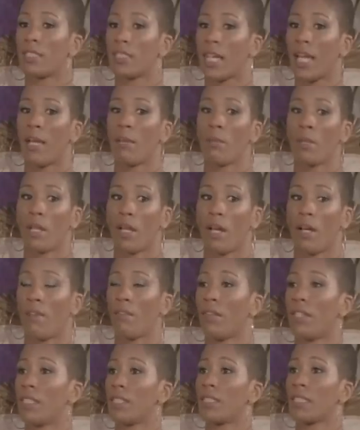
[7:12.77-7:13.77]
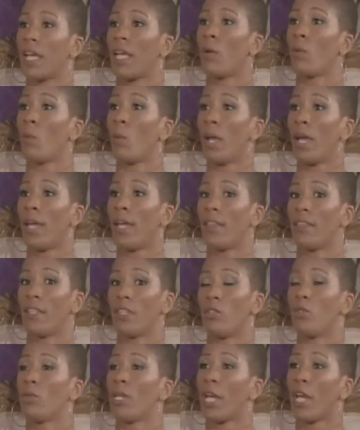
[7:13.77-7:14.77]
same love and the same way
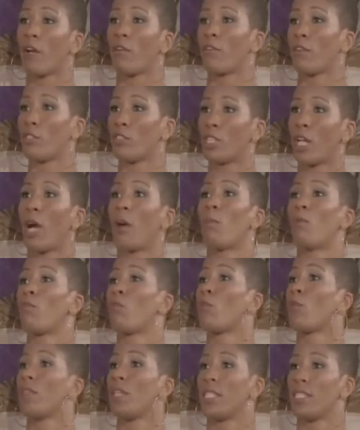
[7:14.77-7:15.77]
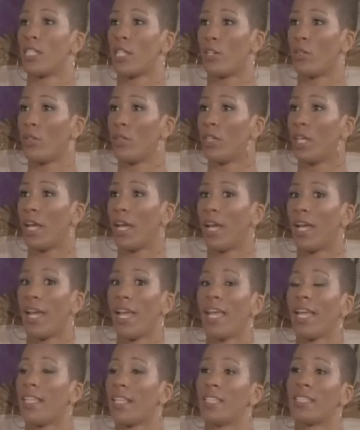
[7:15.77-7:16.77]
that you care for your child before they tell you that,
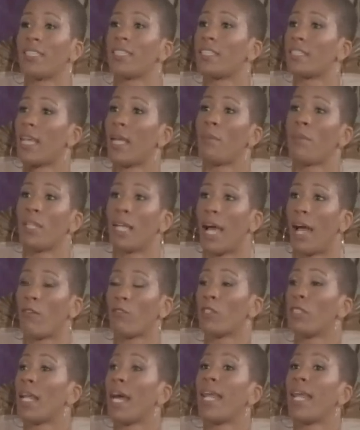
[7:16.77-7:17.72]
it's the same thing after.